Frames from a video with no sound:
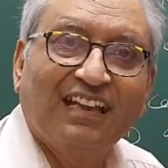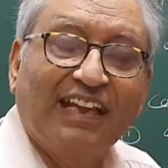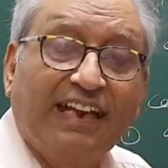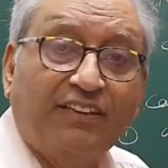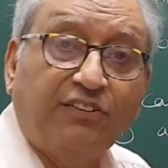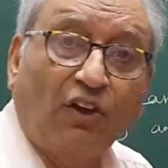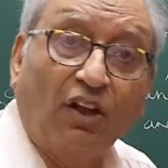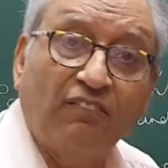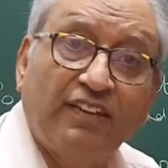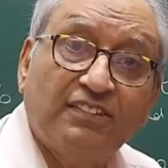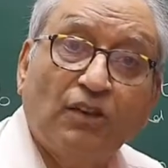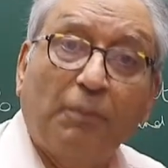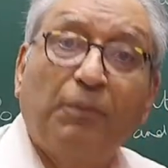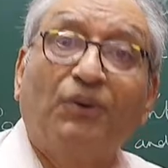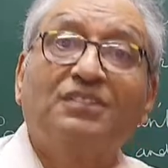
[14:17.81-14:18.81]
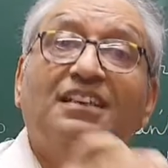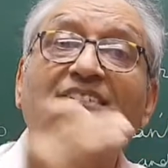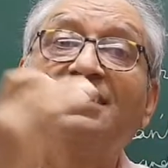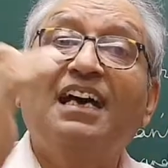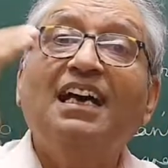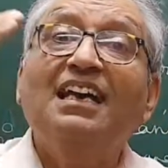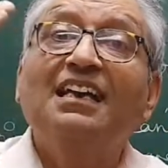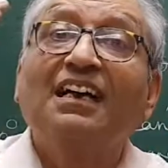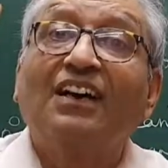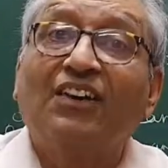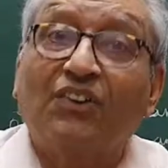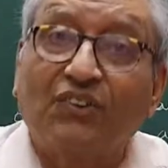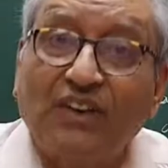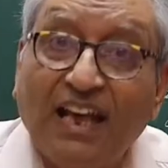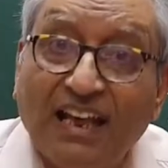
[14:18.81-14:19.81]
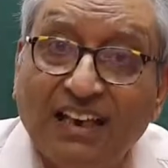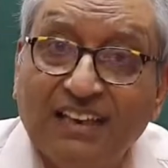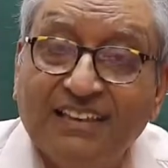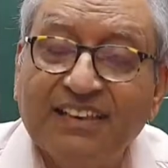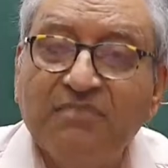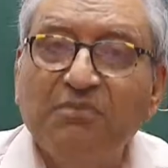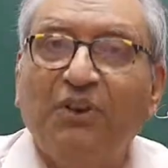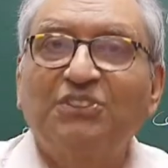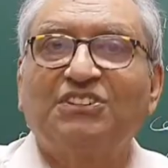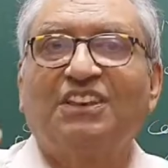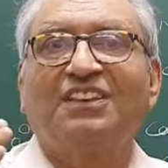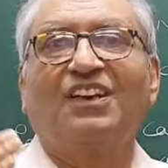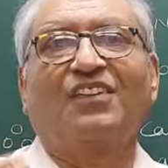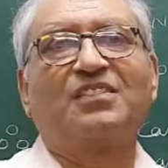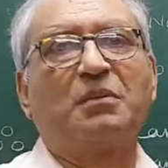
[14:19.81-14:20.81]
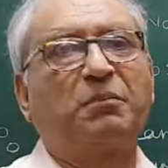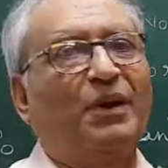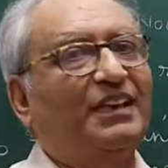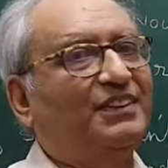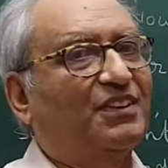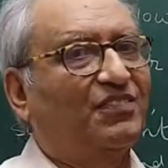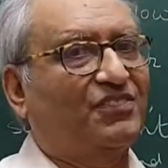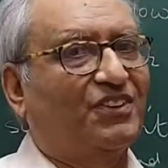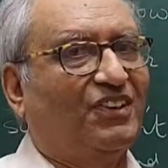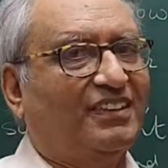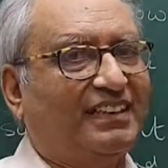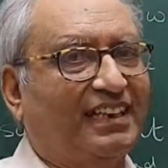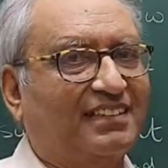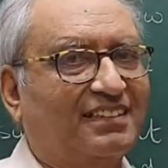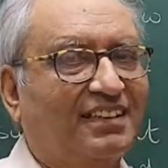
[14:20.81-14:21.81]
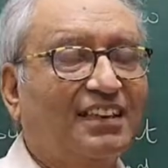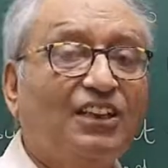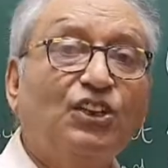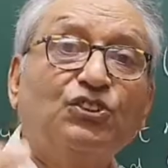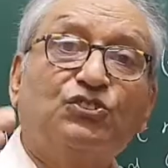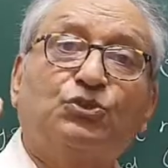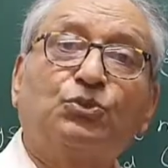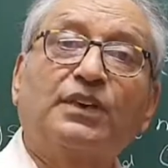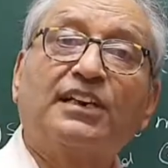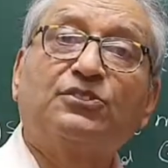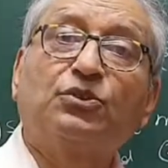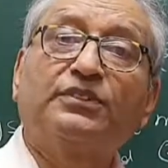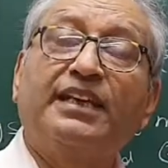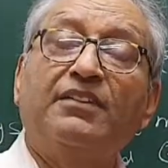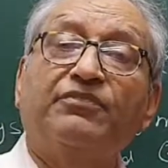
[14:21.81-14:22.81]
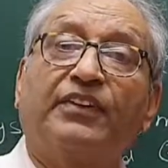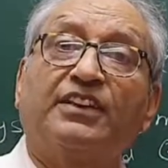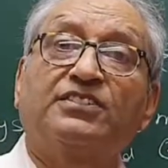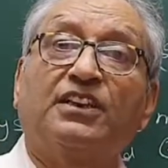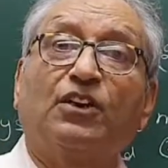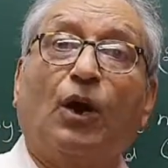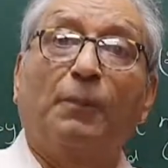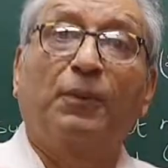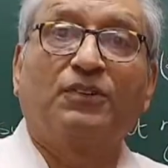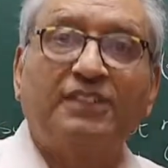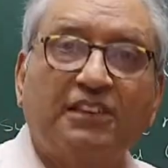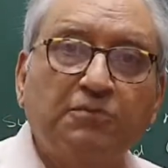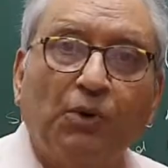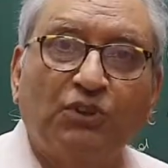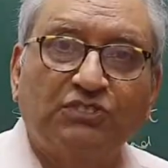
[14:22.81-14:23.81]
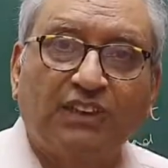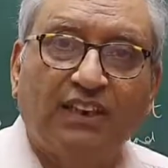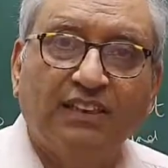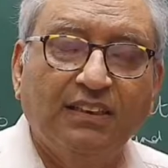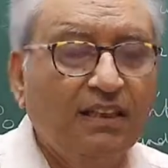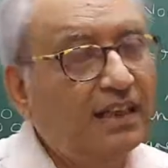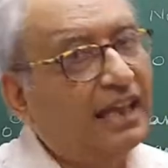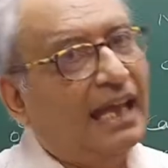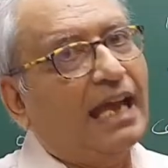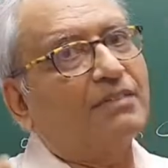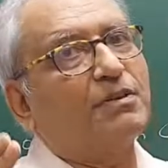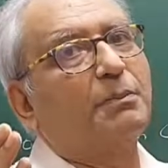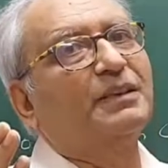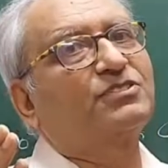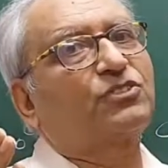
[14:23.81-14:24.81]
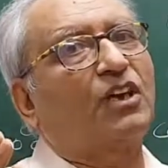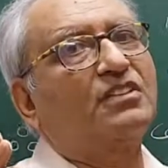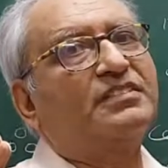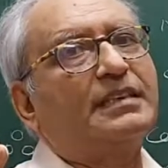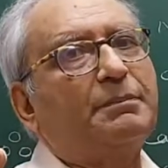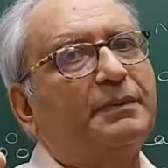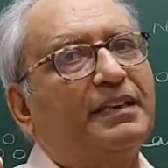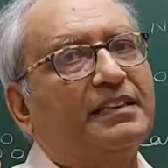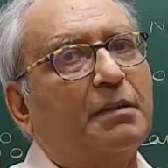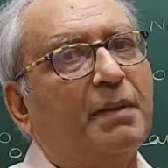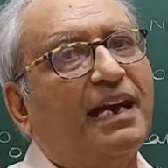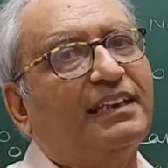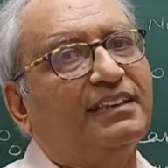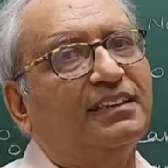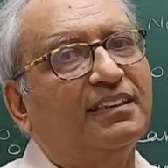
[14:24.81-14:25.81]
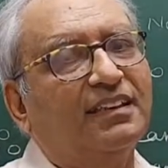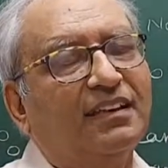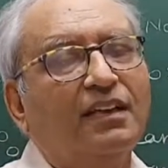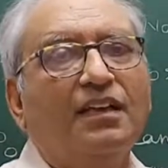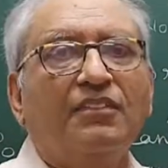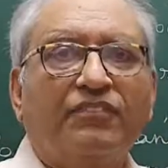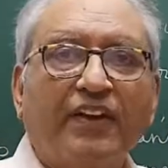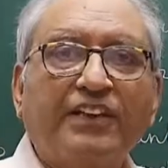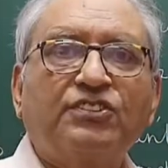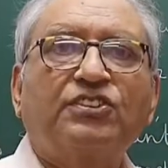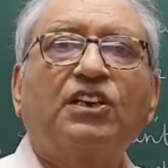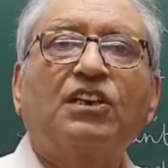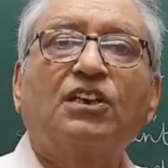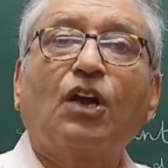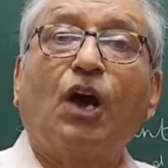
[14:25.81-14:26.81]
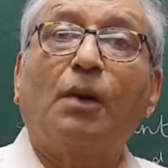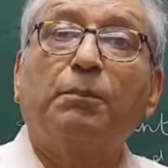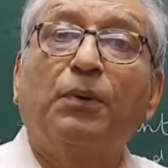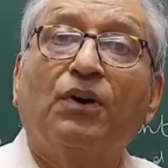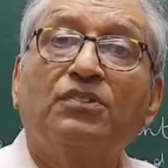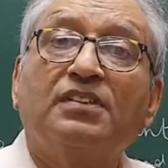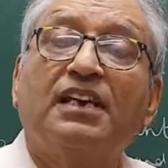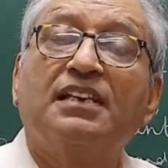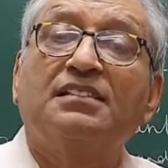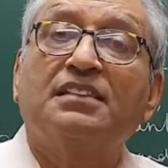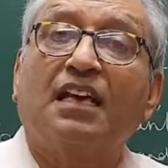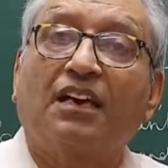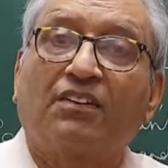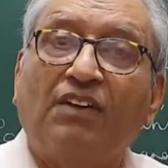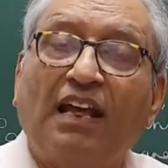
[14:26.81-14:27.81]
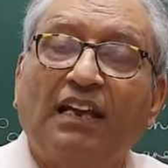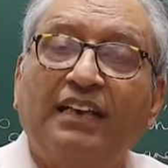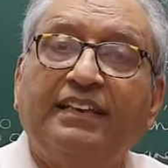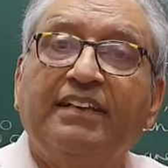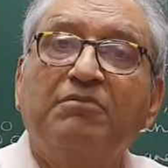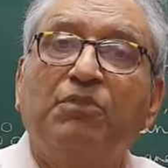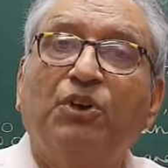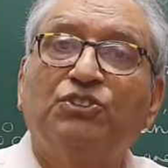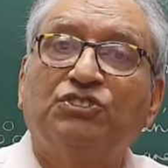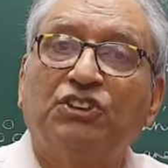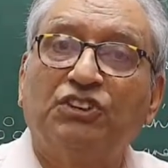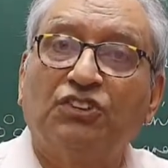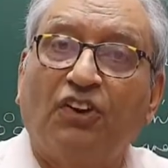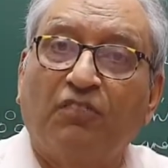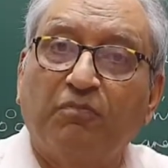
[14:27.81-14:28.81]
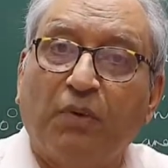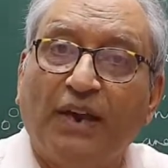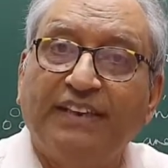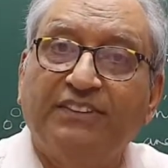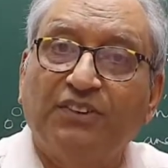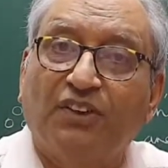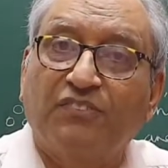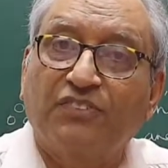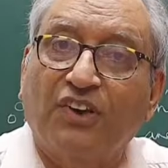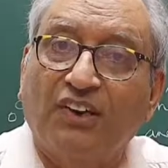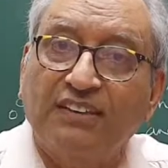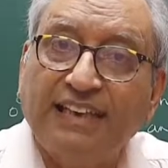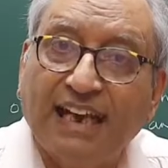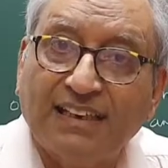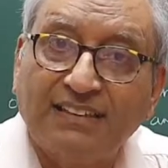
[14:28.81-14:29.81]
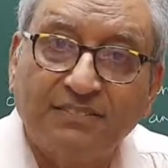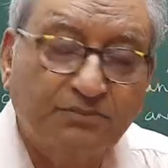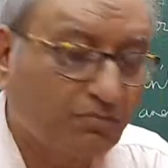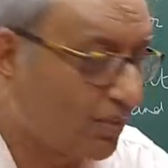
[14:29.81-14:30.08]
It always opposes the relative motion of the point of contact. Students who think friction opposes motion have a misconcept in their mind. Friction opposes the relative motion of point of contact.